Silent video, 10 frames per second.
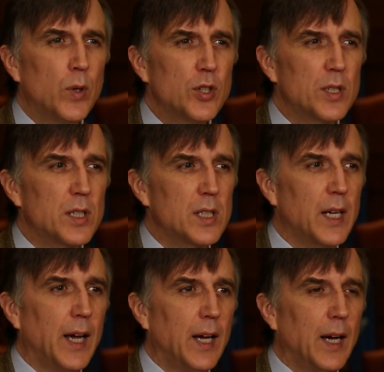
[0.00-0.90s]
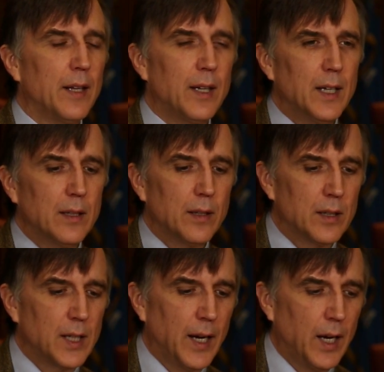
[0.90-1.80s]
Which is to say, at the end of
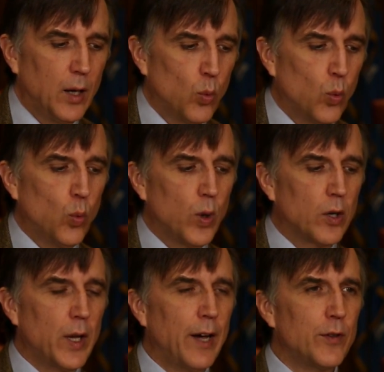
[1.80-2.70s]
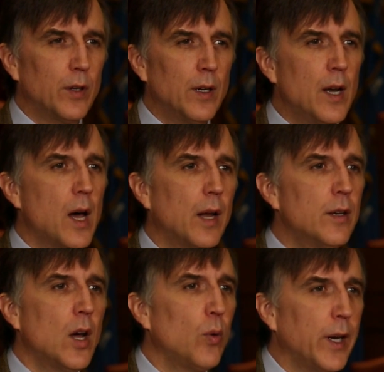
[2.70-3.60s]
the day, we're left
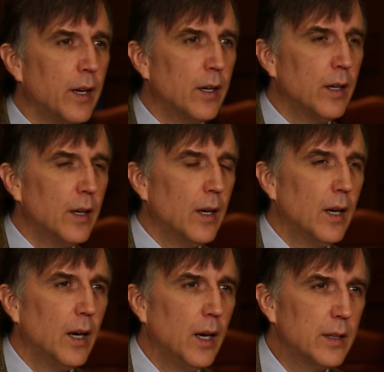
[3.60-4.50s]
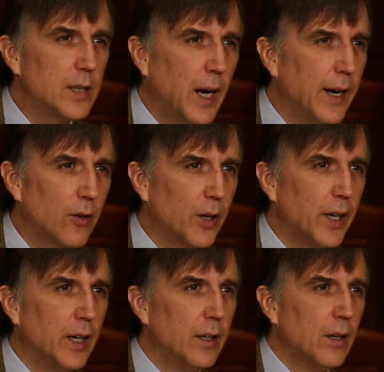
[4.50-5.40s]
not knowing
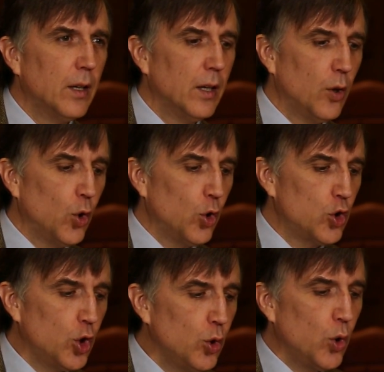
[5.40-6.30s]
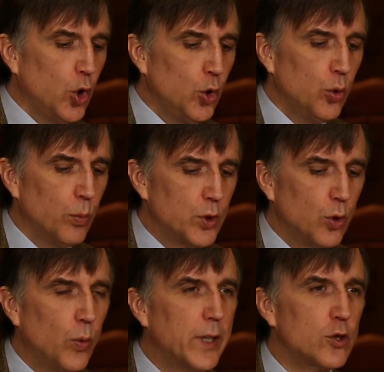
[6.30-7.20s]
entirely to whom,
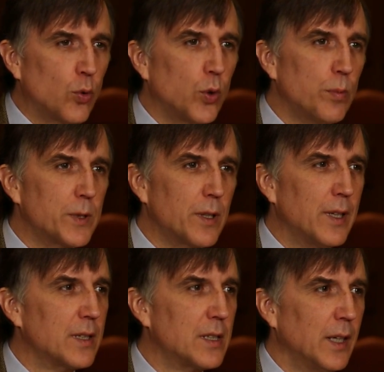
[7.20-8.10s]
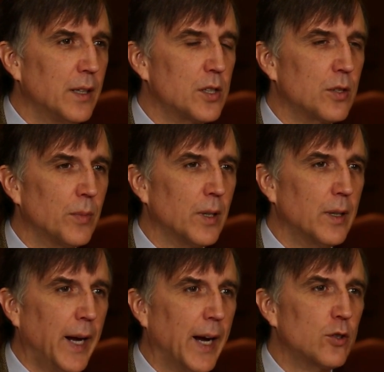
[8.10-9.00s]
to which groups this
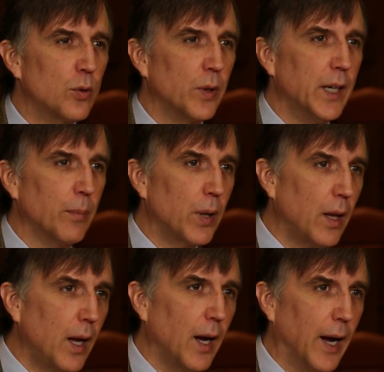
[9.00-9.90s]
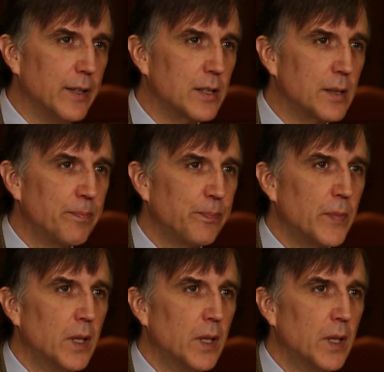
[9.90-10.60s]
instrument actually applies.